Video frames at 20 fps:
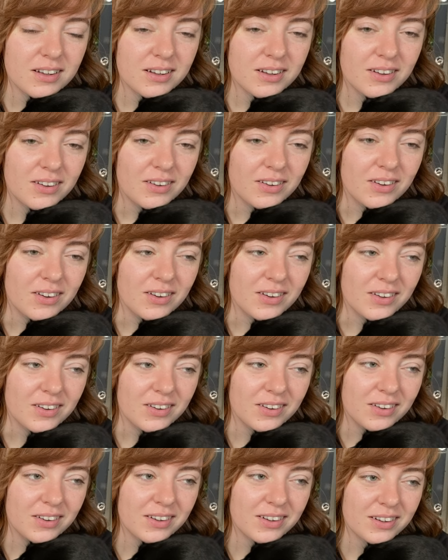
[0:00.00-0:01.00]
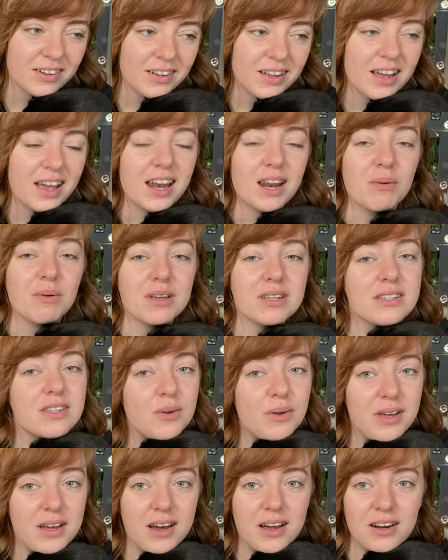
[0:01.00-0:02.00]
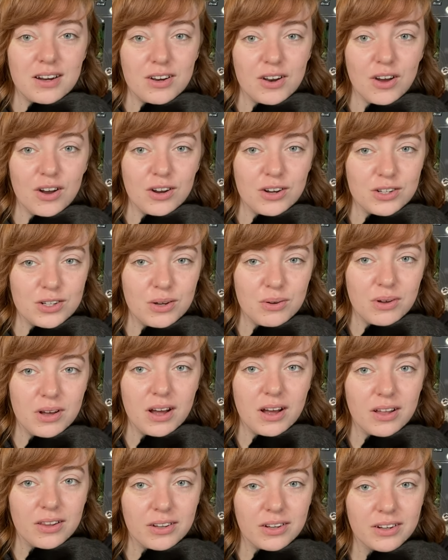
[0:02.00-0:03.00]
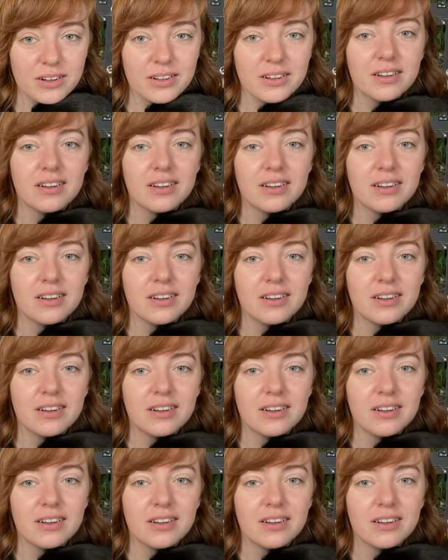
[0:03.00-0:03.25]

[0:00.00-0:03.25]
Oh. Anyway, so he got a Naruto collar,